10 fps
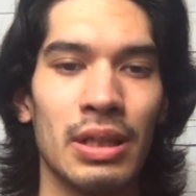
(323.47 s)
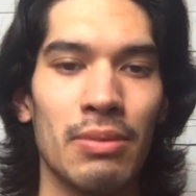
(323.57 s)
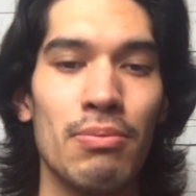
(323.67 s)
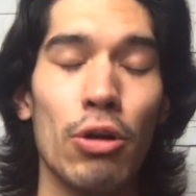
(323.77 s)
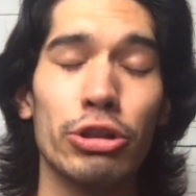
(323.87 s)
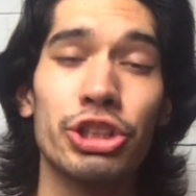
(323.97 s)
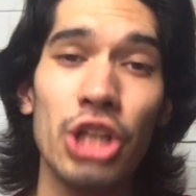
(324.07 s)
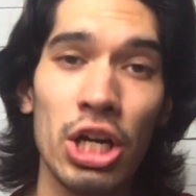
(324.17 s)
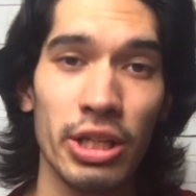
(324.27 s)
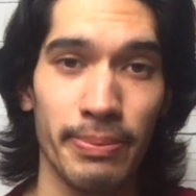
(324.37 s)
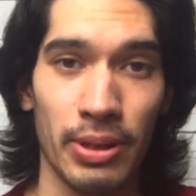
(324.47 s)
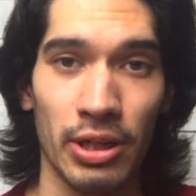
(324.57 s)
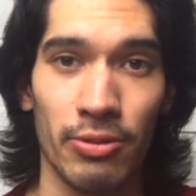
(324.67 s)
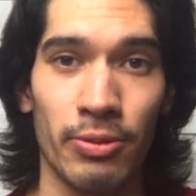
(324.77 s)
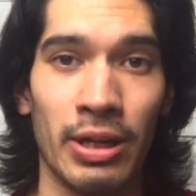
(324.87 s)
Most shocking
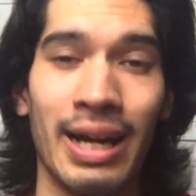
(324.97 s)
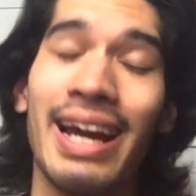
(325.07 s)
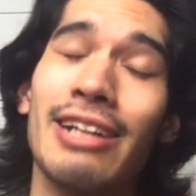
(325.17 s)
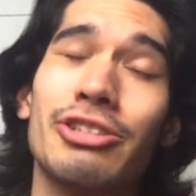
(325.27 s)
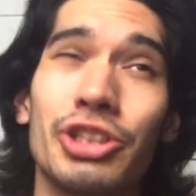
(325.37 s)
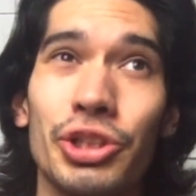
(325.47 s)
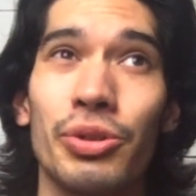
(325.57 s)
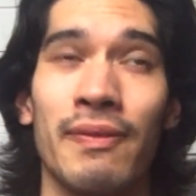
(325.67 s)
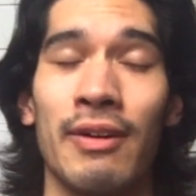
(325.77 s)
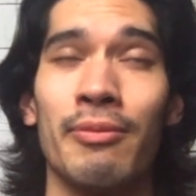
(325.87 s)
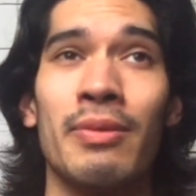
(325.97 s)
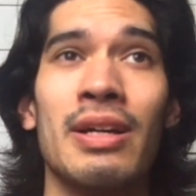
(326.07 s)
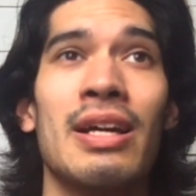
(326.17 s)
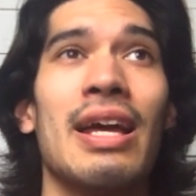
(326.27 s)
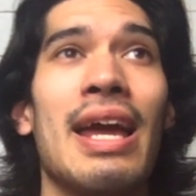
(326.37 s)
part where I had two of them,
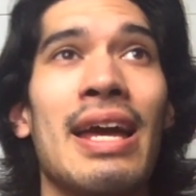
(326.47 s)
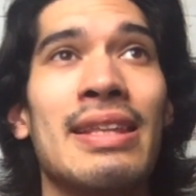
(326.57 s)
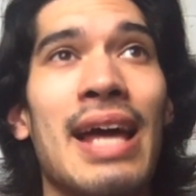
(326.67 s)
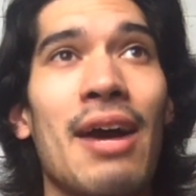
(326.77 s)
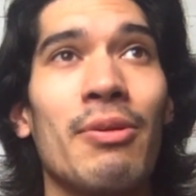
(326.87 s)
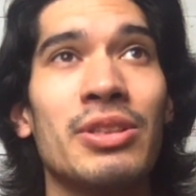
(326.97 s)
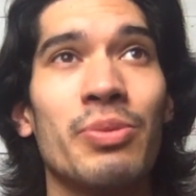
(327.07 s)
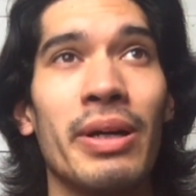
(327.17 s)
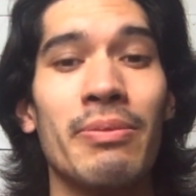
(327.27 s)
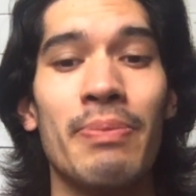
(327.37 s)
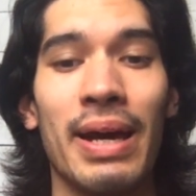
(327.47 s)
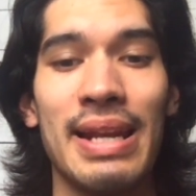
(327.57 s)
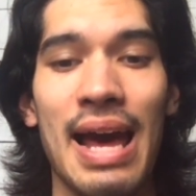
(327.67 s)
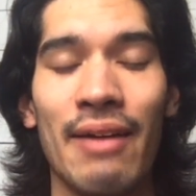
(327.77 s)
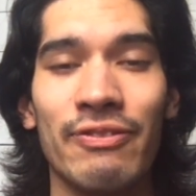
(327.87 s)
and that was when
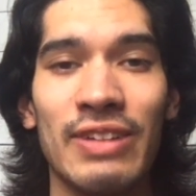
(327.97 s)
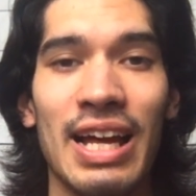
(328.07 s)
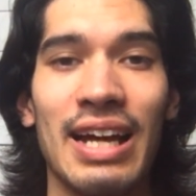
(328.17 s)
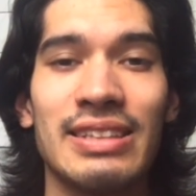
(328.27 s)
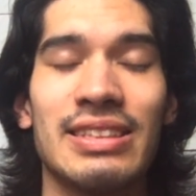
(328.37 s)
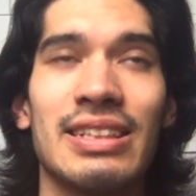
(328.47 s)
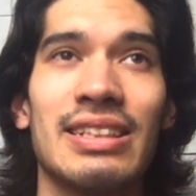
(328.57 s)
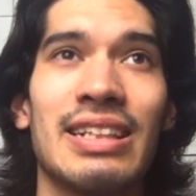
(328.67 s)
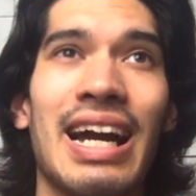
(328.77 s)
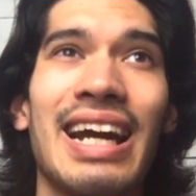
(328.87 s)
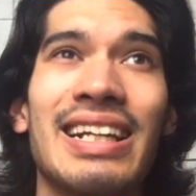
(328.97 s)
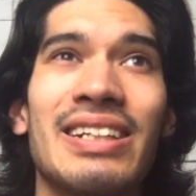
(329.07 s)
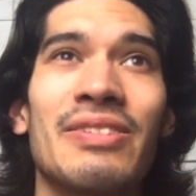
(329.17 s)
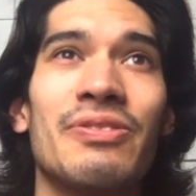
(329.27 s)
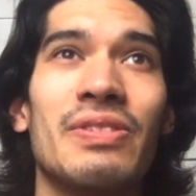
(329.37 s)
Ben Affleck kind
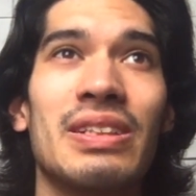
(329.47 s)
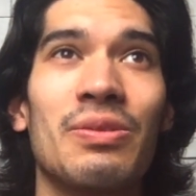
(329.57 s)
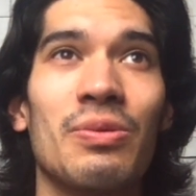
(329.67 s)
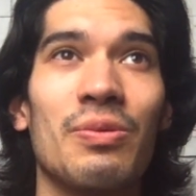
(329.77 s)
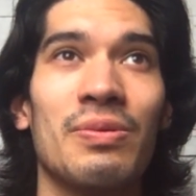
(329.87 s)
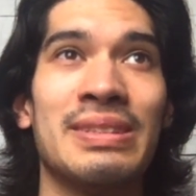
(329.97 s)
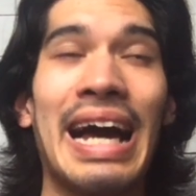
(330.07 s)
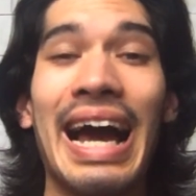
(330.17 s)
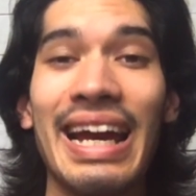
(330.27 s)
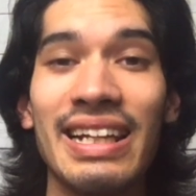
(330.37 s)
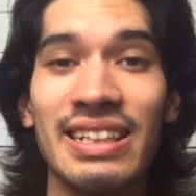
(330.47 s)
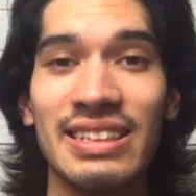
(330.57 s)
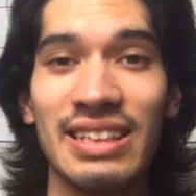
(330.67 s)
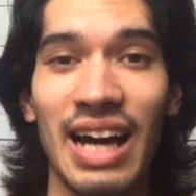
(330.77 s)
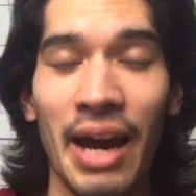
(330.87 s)
of died.
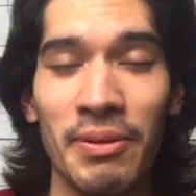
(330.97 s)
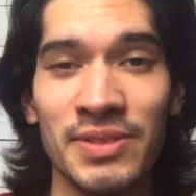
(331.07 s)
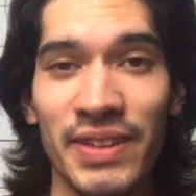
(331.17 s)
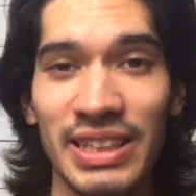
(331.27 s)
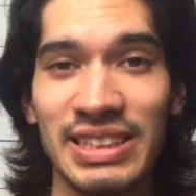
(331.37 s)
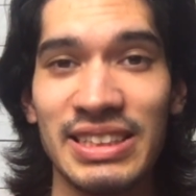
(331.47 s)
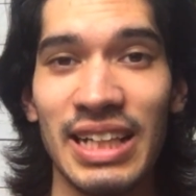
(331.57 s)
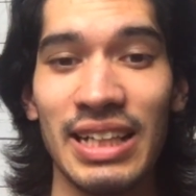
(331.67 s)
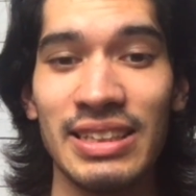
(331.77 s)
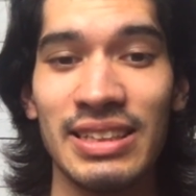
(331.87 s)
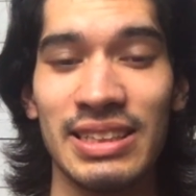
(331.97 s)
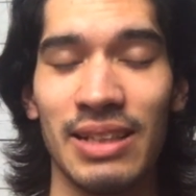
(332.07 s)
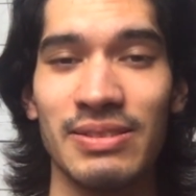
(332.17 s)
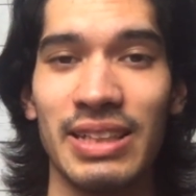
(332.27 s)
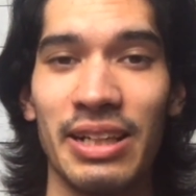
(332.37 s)
I was very stunned because
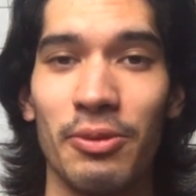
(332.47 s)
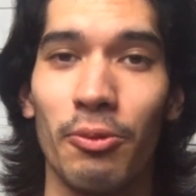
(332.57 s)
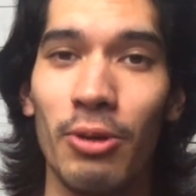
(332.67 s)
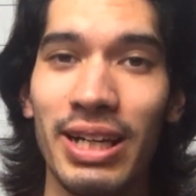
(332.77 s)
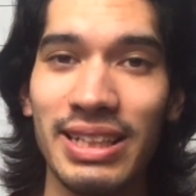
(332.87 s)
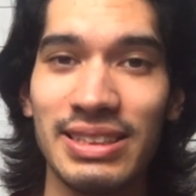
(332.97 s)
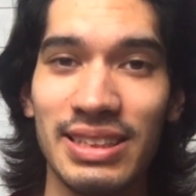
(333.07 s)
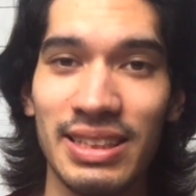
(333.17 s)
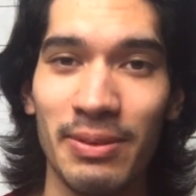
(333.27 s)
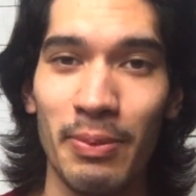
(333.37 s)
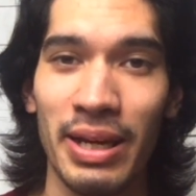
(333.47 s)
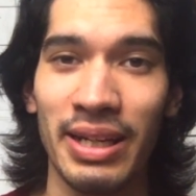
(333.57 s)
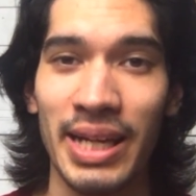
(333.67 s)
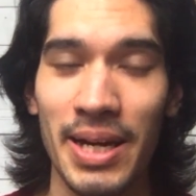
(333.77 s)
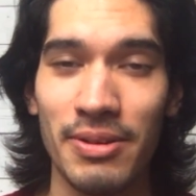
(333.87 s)
I was like, what? The
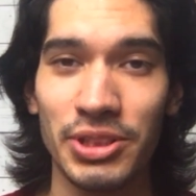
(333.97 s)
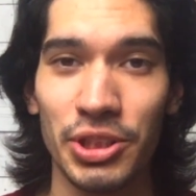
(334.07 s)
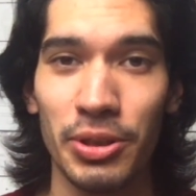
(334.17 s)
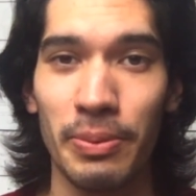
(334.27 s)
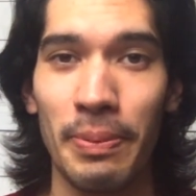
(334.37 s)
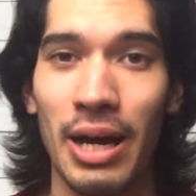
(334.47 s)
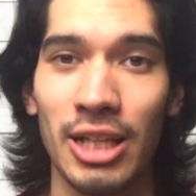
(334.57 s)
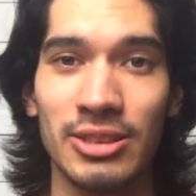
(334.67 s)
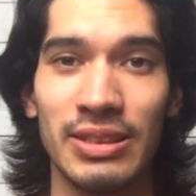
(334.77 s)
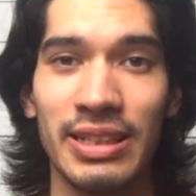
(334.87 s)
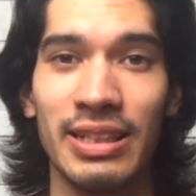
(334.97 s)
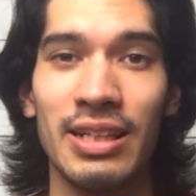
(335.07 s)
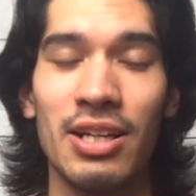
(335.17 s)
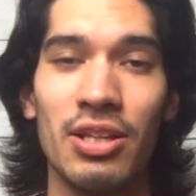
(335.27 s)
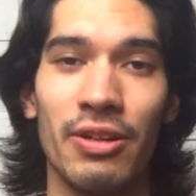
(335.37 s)
main character,
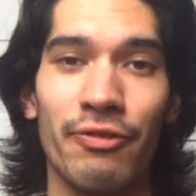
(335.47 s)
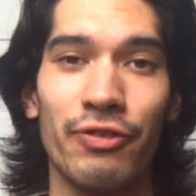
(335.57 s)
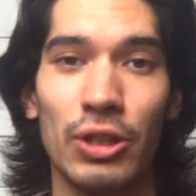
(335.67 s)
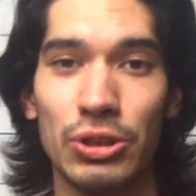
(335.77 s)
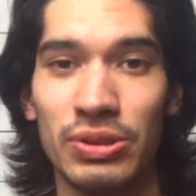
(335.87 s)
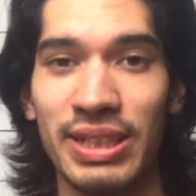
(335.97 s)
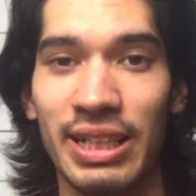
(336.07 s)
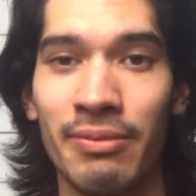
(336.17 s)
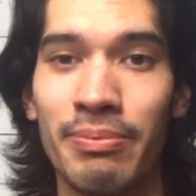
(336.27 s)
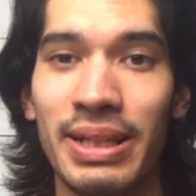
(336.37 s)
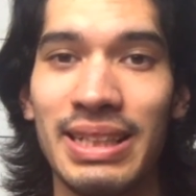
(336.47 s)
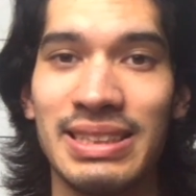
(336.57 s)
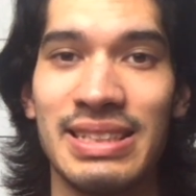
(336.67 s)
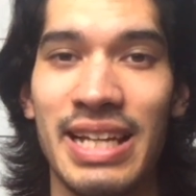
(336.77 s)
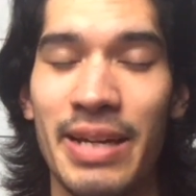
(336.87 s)
possibly the first or second
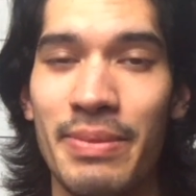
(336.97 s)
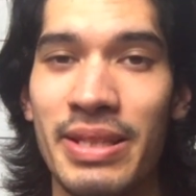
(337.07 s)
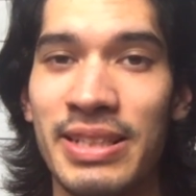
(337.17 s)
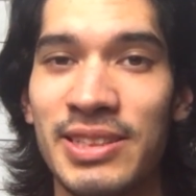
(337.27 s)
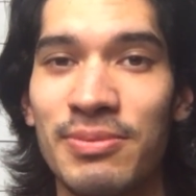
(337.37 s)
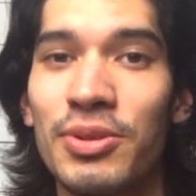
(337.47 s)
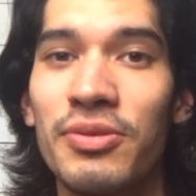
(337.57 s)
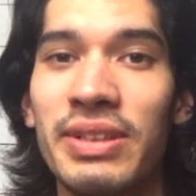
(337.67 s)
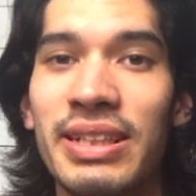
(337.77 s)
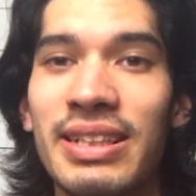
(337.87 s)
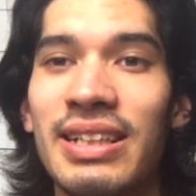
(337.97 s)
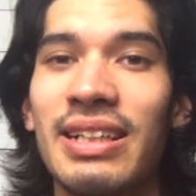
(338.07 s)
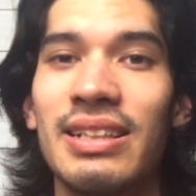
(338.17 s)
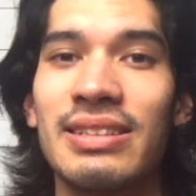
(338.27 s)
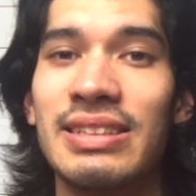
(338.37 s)
biggest name in this movie,
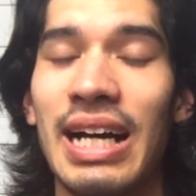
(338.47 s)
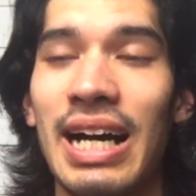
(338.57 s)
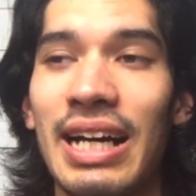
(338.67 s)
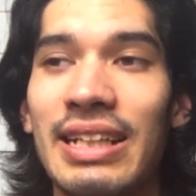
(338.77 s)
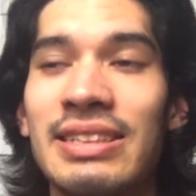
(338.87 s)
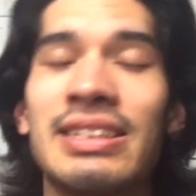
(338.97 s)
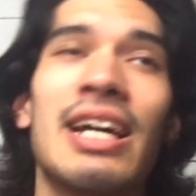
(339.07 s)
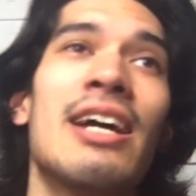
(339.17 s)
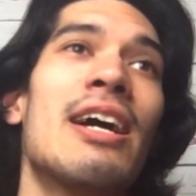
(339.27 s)
dies.